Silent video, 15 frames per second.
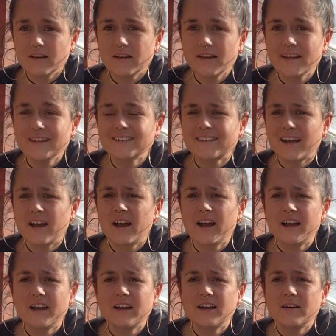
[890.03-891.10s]

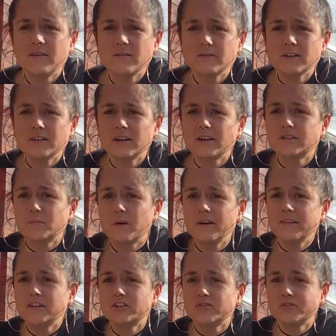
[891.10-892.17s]
to put in
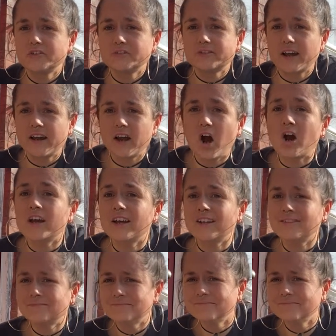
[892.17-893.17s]
the diffuser, oil.